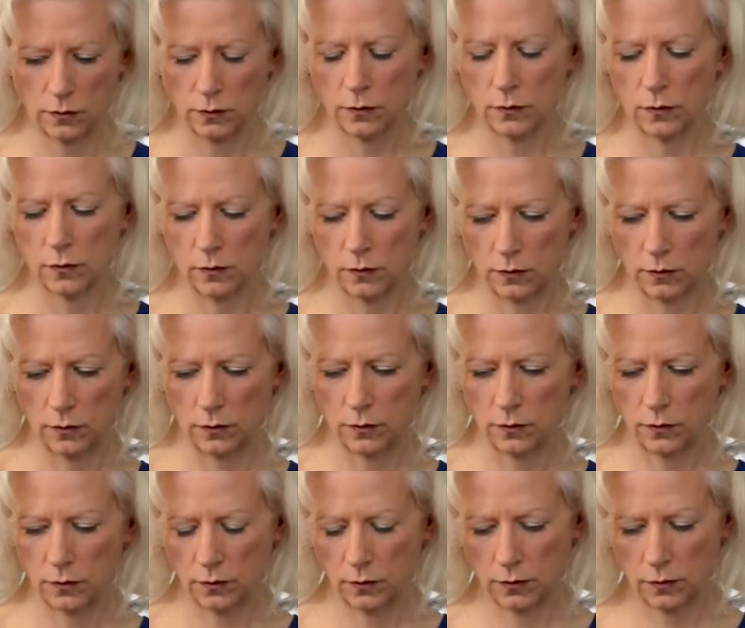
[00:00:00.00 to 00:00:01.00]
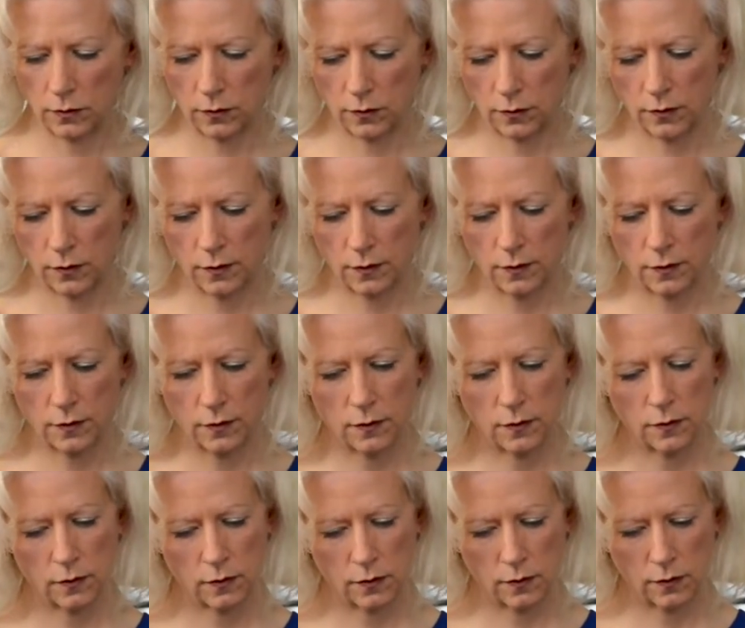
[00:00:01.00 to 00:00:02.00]

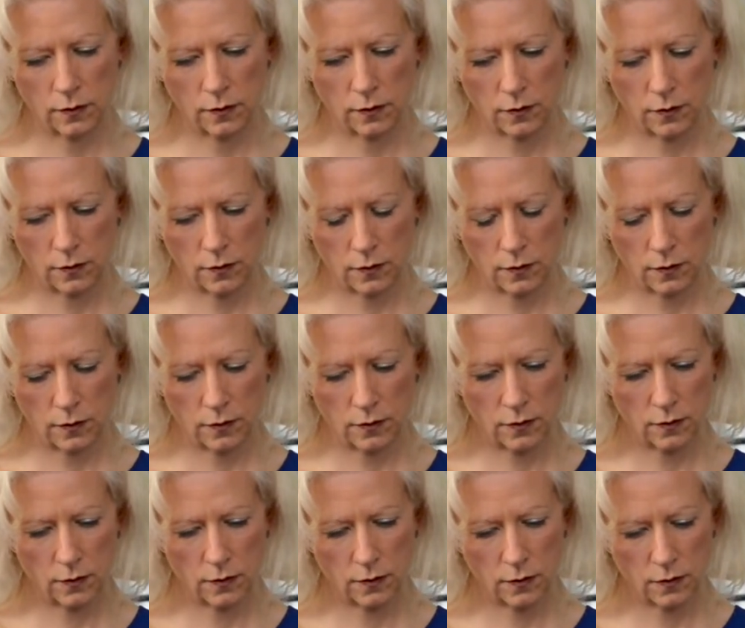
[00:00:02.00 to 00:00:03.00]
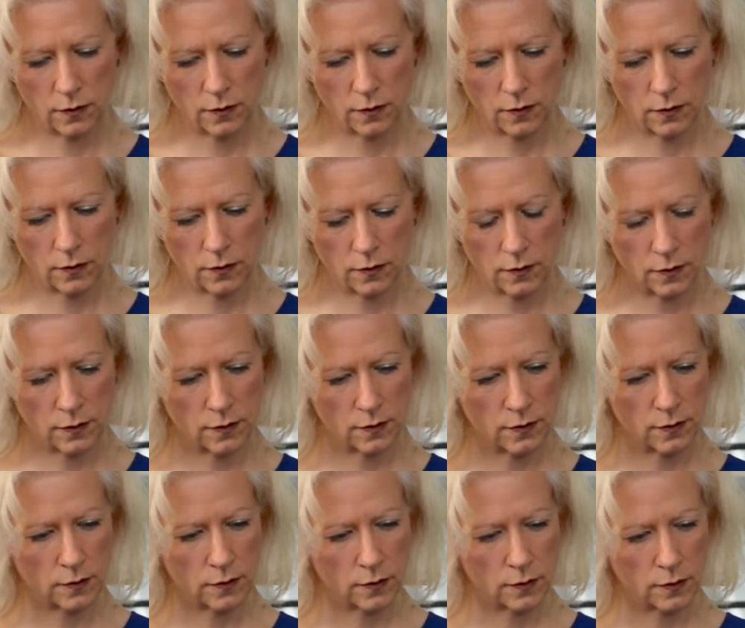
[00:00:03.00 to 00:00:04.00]

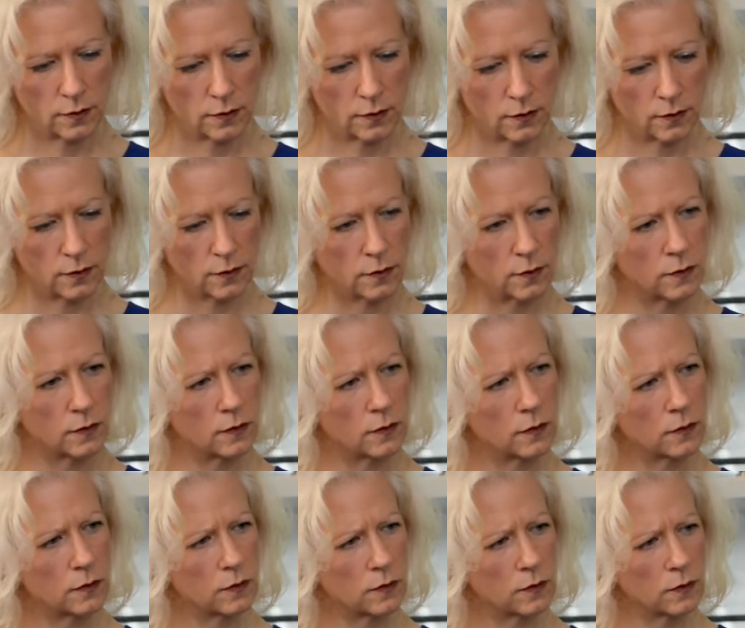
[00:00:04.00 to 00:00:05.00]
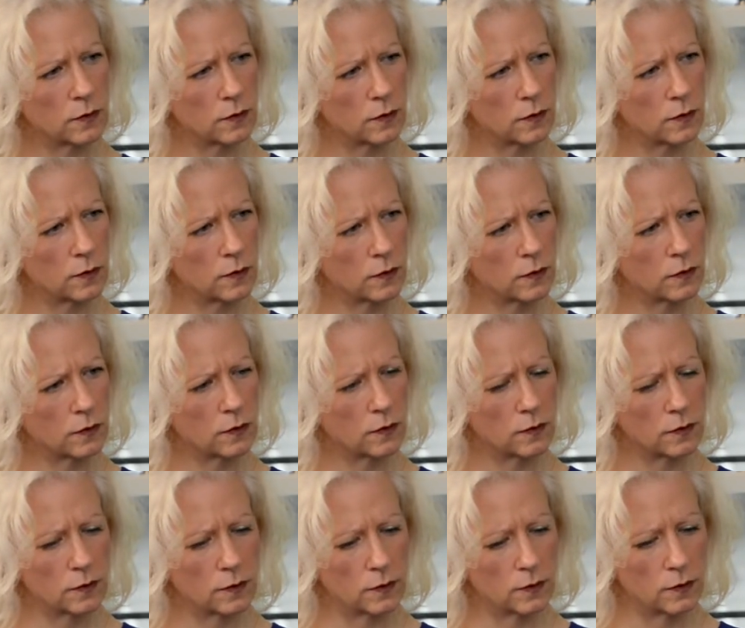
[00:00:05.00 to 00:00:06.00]

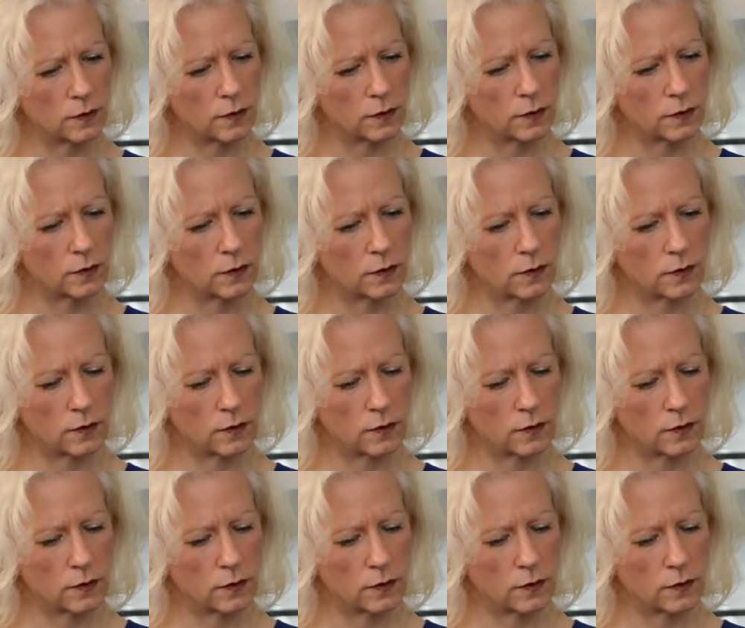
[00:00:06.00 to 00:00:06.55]
(silent)